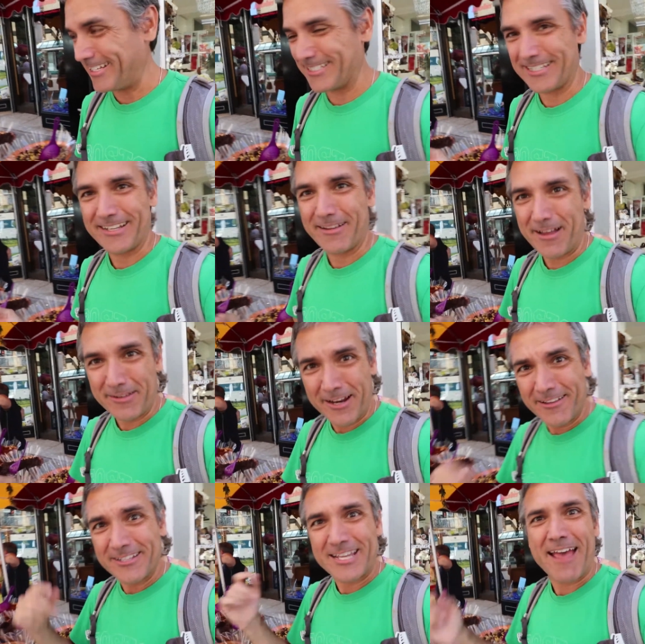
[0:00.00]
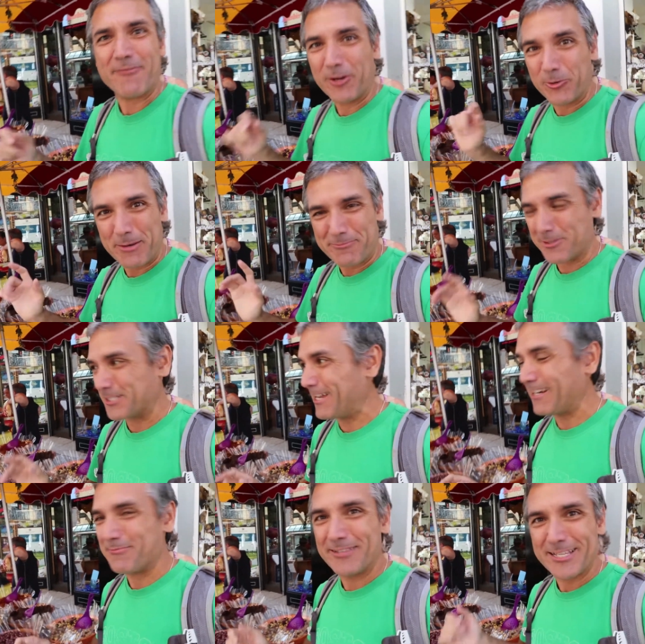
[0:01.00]
he's, not only does he have a great
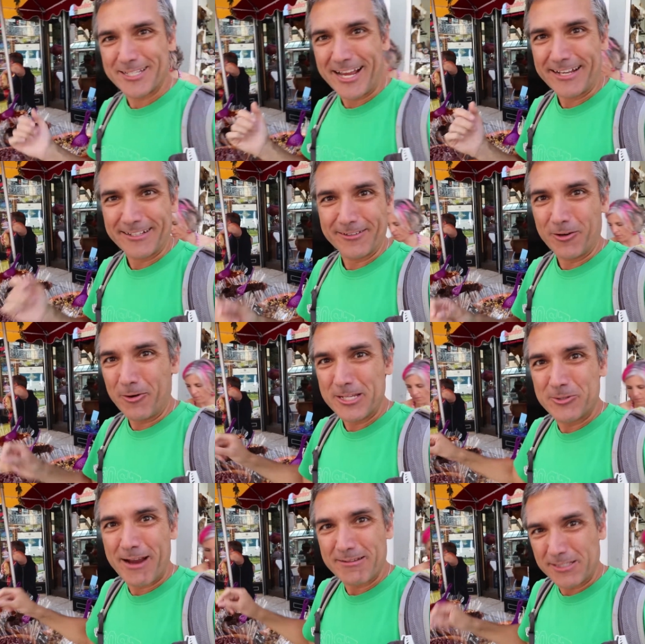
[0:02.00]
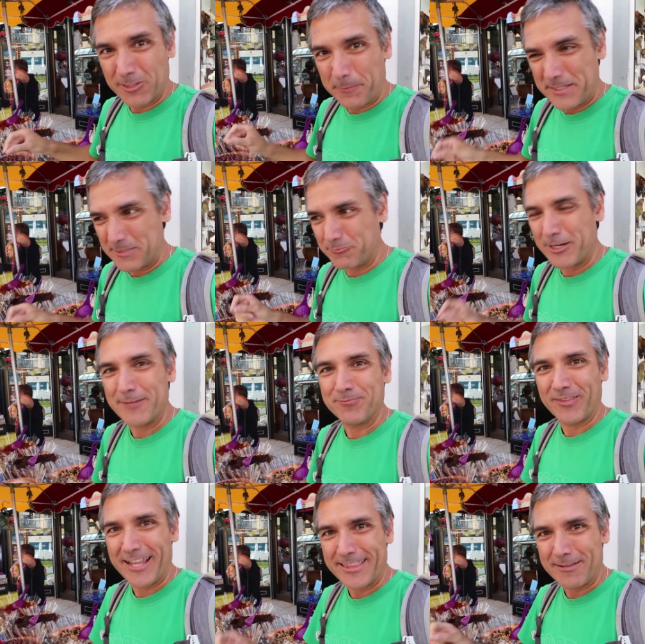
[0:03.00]
personality, but this guy always grabs a little piece of bread
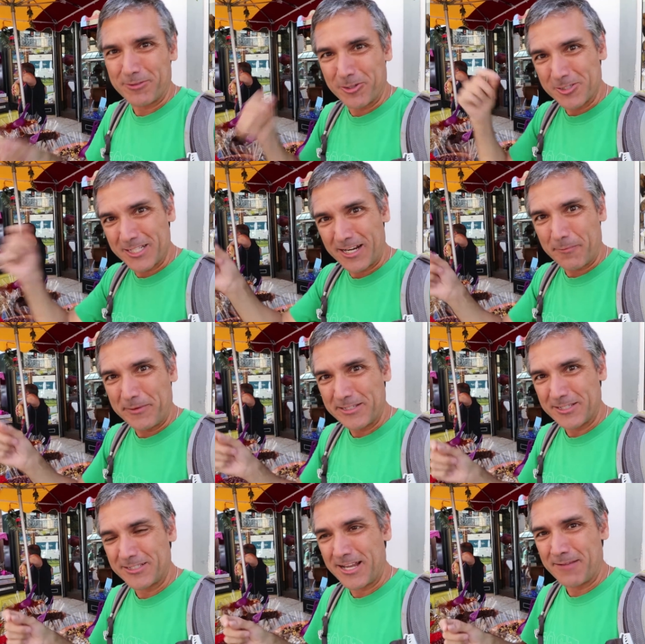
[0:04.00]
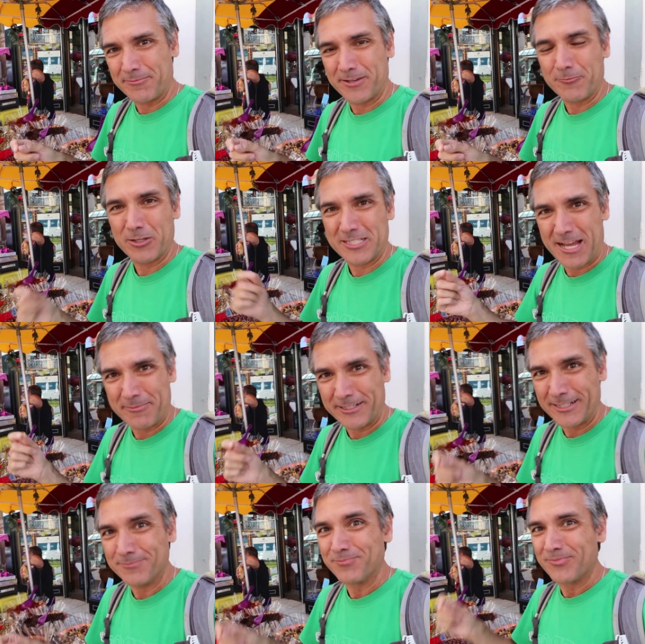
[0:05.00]
and then throws it on a piece of top, with topping
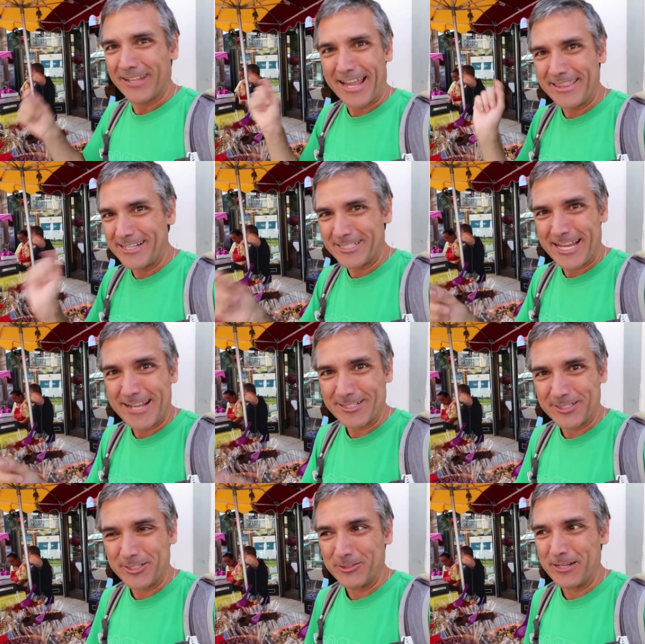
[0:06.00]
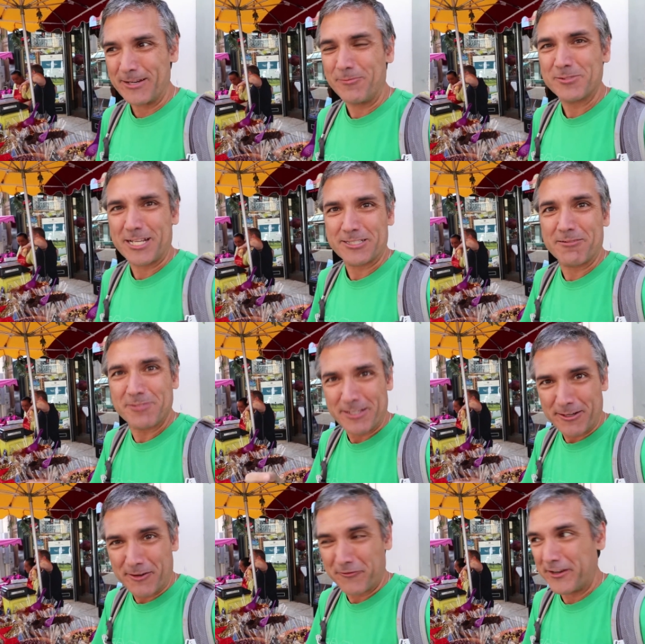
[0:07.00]
on, and then just hands it to you and almost like shoves it
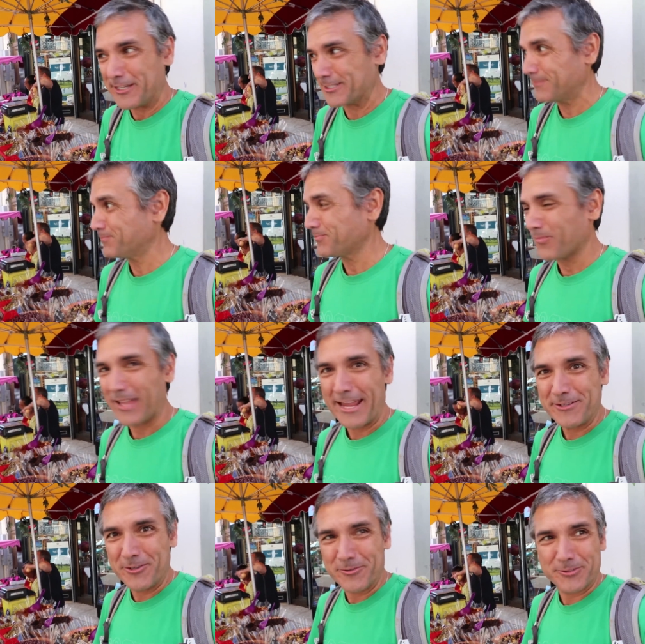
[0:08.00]
in your face. And you're,